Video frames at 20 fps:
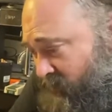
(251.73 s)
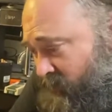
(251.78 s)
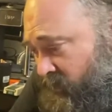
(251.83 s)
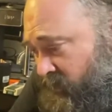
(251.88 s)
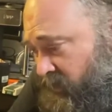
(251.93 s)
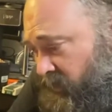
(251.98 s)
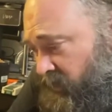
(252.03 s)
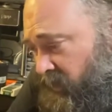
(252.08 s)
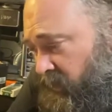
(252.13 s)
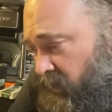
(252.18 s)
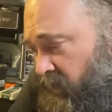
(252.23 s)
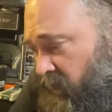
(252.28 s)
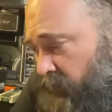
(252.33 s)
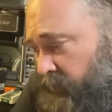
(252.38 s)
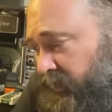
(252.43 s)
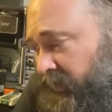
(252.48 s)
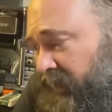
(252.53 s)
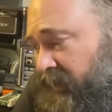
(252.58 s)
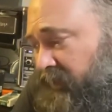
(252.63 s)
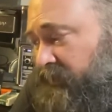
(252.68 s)
She's talking
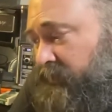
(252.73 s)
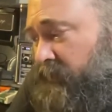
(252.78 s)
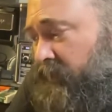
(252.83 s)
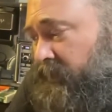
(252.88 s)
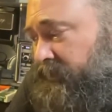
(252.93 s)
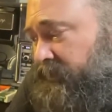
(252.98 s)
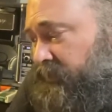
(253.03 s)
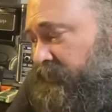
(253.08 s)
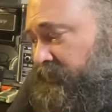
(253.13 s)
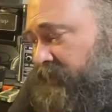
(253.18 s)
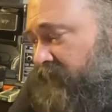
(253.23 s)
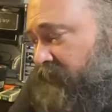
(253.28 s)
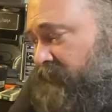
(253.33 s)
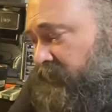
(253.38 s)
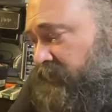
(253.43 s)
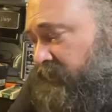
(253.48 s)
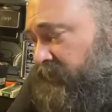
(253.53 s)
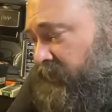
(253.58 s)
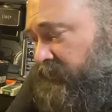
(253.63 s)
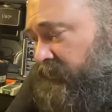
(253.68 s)
real Please, life. Mr.
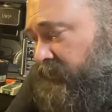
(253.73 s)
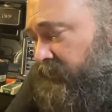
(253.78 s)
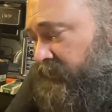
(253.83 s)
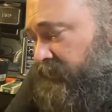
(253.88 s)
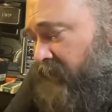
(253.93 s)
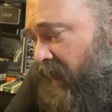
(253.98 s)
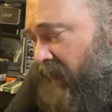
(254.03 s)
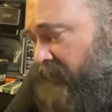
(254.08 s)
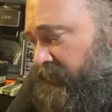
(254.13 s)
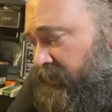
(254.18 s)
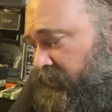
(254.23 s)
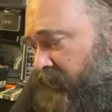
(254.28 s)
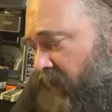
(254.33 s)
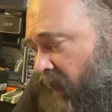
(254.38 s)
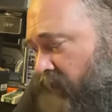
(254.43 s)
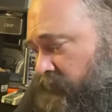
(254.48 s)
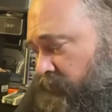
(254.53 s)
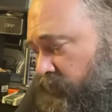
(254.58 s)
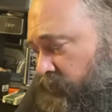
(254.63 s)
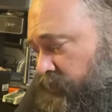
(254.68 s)
Stevens, this is not the
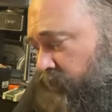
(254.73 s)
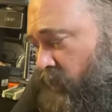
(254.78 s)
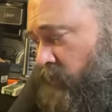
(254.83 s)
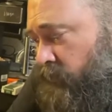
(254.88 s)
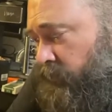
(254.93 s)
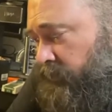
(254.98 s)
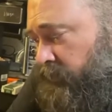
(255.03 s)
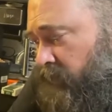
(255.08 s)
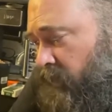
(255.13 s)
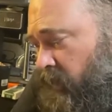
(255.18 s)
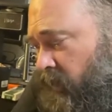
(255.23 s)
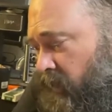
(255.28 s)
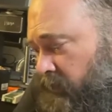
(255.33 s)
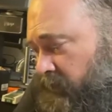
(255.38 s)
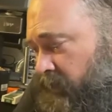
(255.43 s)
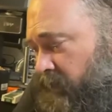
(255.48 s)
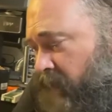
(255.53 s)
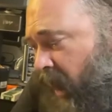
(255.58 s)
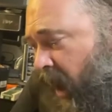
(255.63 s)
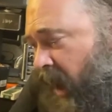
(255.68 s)
time for jokes. She's
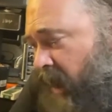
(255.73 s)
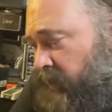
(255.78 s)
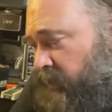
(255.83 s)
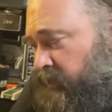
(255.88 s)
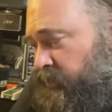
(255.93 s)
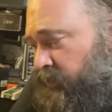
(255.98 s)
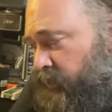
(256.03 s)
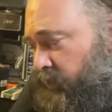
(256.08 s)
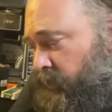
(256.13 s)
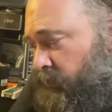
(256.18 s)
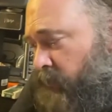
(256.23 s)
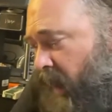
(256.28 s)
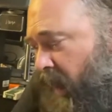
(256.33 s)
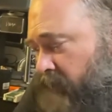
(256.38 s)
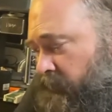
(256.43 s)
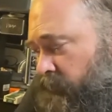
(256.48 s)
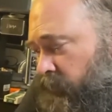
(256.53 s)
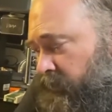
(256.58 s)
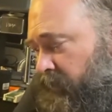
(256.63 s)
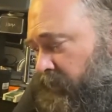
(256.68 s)
the egg should life.
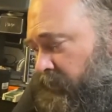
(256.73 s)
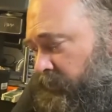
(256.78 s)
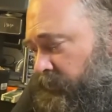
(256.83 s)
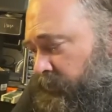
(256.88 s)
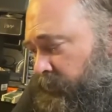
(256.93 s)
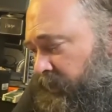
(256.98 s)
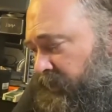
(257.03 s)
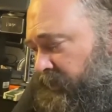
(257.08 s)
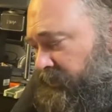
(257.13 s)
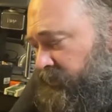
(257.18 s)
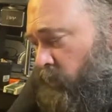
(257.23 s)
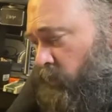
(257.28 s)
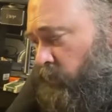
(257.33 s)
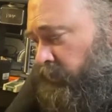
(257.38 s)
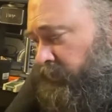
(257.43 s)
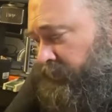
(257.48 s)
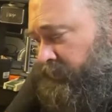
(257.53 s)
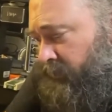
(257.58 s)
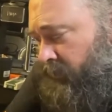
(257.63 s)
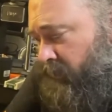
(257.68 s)
arrive within three
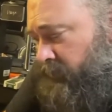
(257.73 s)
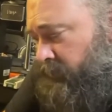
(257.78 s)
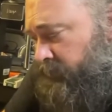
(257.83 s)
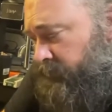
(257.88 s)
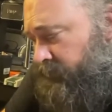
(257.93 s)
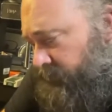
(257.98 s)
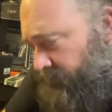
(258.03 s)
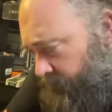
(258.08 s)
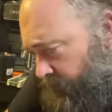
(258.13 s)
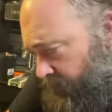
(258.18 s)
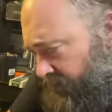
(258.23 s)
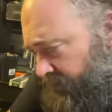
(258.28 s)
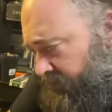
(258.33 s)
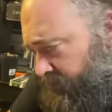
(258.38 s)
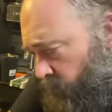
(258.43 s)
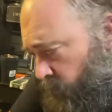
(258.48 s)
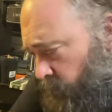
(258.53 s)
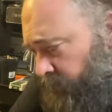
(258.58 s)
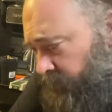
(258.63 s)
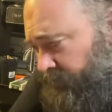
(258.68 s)
solar, three
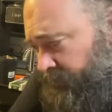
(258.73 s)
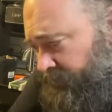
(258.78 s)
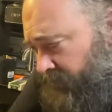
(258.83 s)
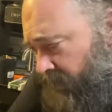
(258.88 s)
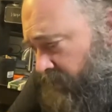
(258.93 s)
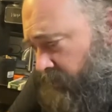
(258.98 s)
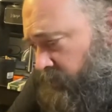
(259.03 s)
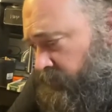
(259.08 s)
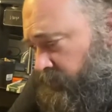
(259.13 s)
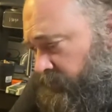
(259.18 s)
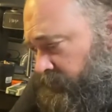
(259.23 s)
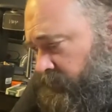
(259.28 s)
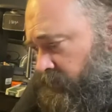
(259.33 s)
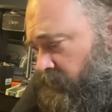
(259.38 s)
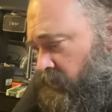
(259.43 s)
solar cycles.